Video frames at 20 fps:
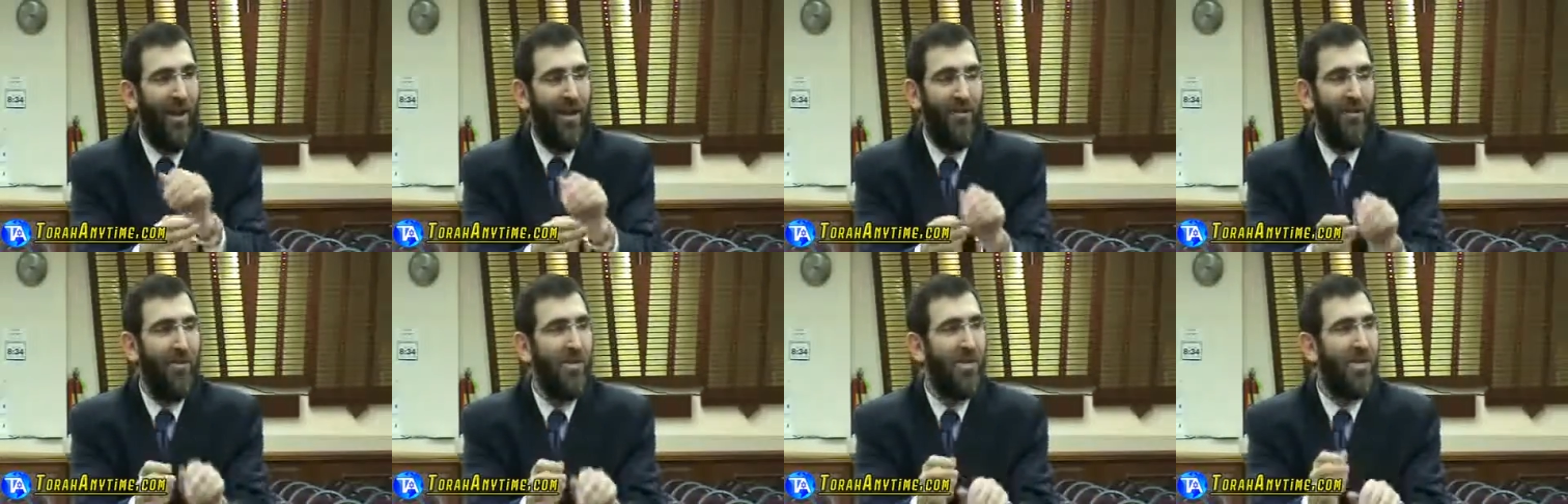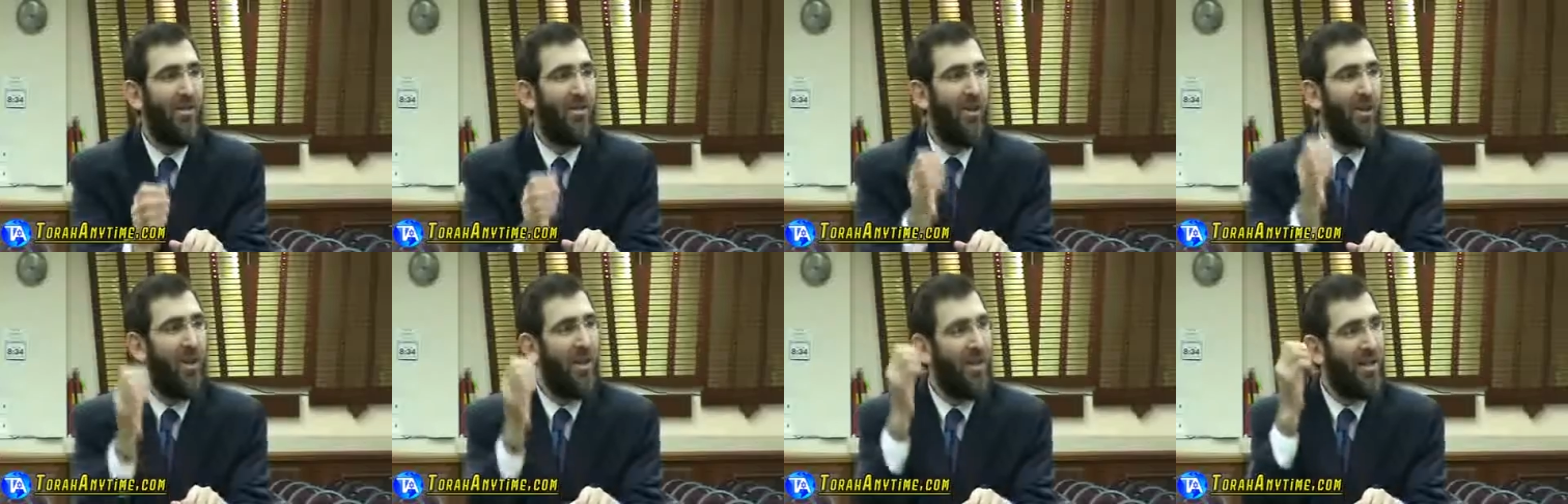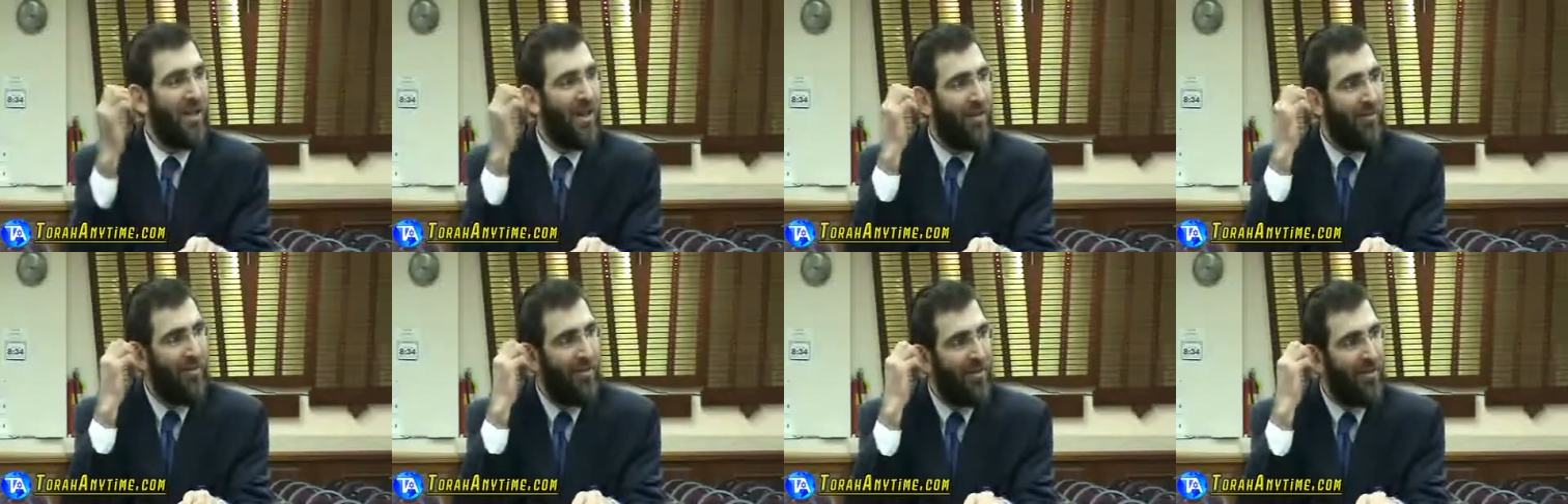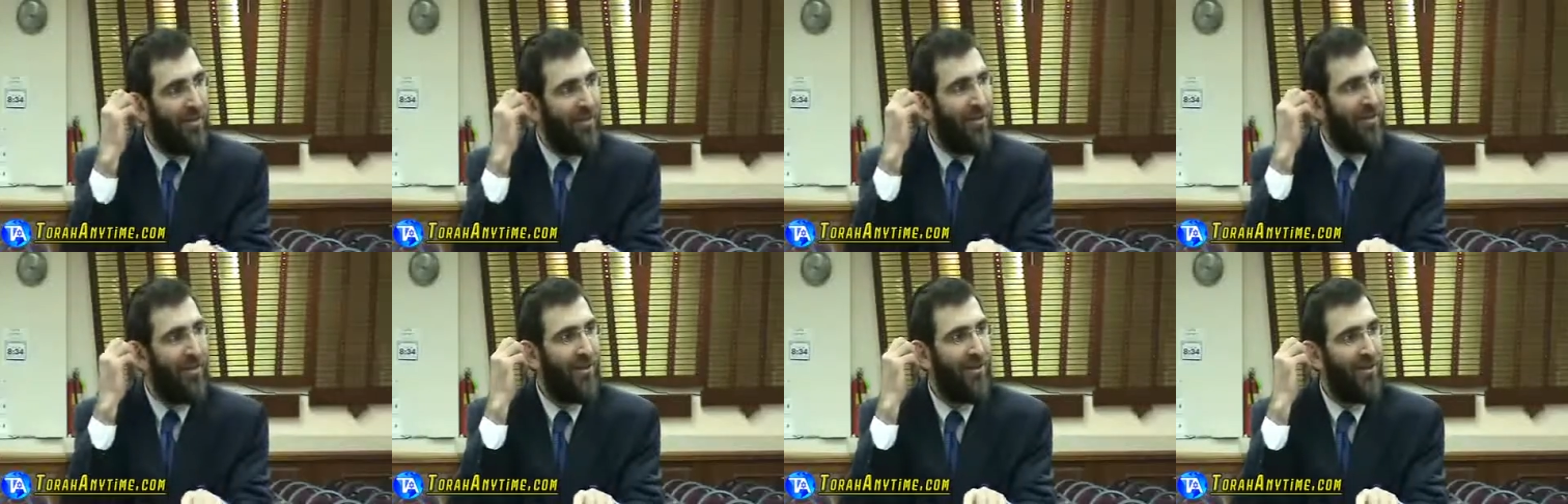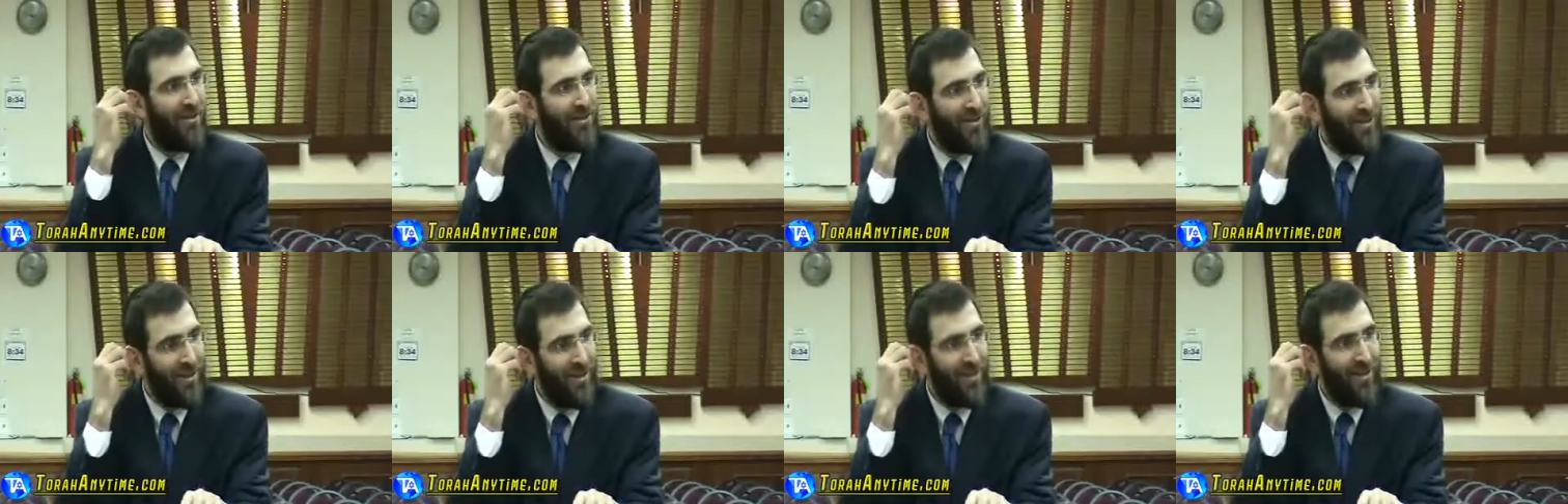And she's just talking on the cell phone, you
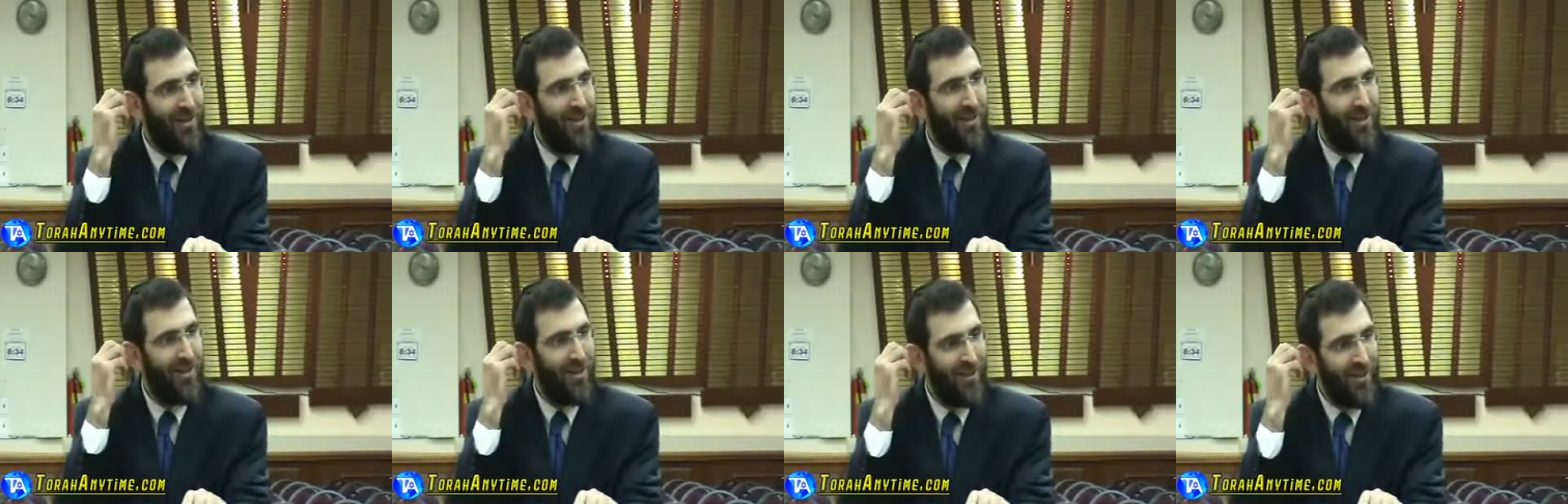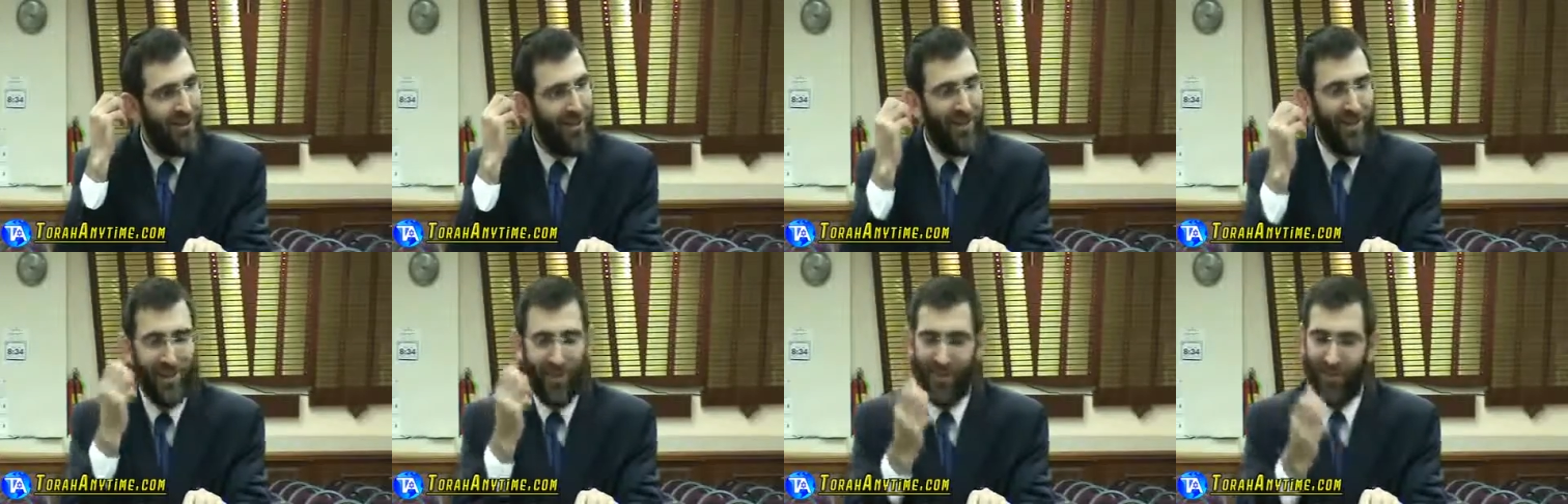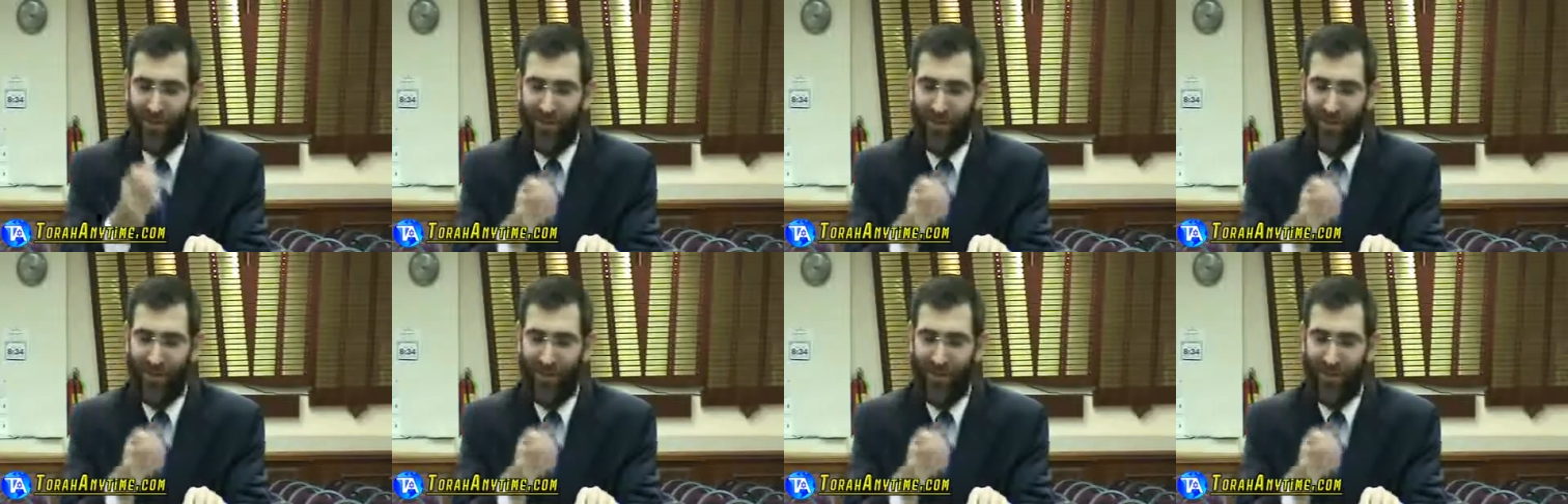know, click, click, click, click, click.